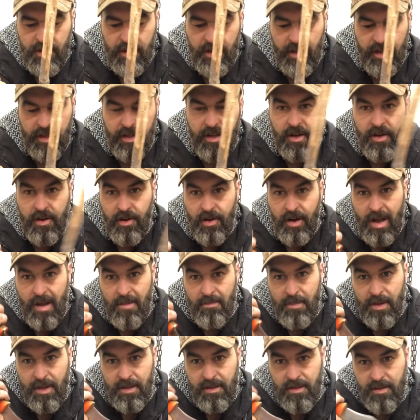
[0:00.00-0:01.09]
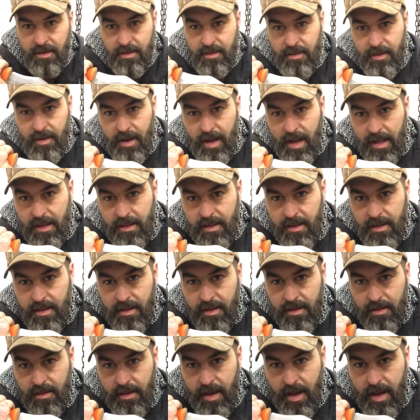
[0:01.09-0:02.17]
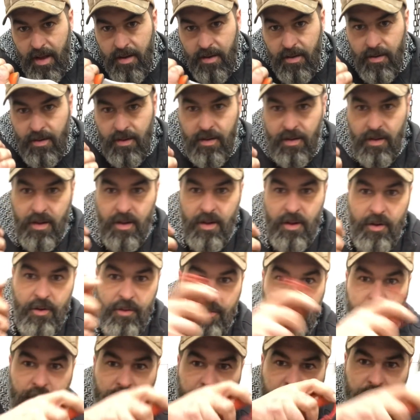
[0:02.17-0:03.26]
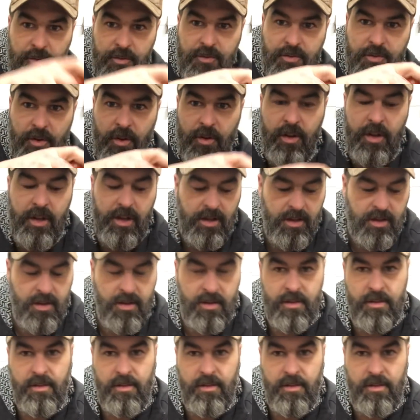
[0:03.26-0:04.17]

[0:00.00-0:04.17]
karambit. You got the angle for controlling